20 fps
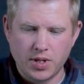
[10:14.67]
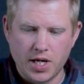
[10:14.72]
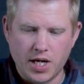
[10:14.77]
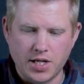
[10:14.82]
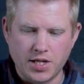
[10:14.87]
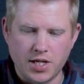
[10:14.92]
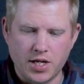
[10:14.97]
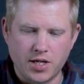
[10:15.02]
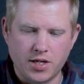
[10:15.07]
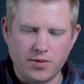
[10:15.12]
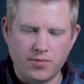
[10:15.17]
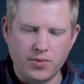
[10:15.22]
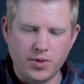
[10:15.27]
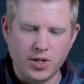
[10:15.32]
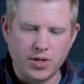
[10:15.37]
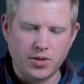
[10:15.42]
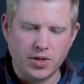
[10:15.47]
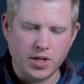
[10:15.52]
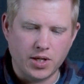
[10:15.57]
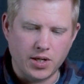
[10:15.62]
And then if
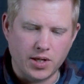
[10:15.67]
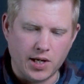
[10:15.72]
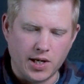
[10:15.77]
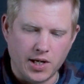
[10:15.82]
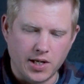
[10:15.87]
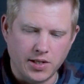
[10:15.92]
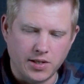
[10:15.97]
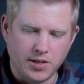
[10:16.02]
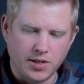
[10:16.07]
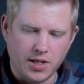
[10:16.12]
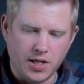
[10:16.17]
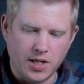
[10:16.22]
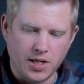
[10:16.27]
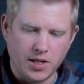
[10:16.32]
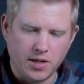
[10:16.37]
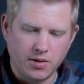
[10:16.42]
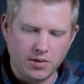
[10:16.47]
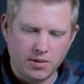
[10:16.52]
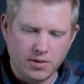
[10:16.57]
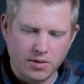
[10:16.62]
we click on
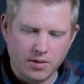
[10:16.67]
the